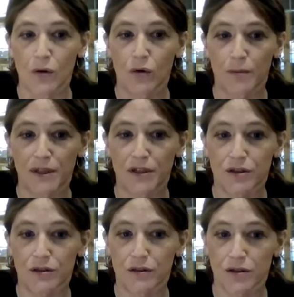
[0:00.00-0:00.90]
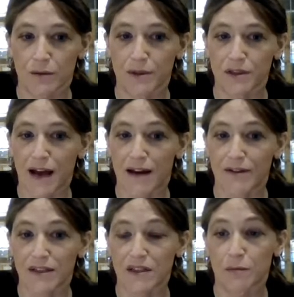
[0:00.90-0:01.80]
will be determined to have
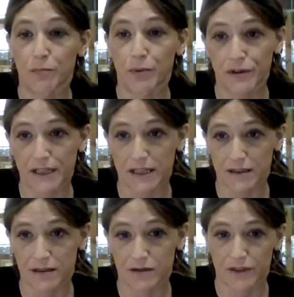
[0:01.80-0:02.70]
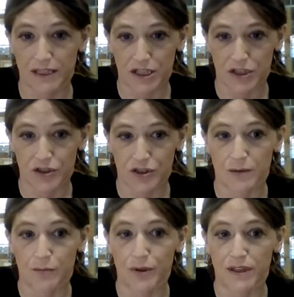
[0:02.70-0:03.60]
a spurious
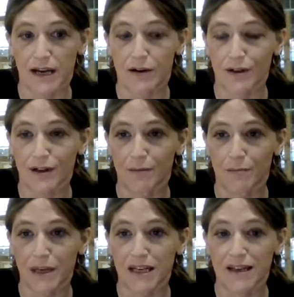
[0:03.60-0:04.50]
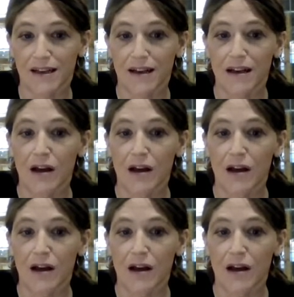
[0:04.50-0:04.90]
relationship with the outcome, meaning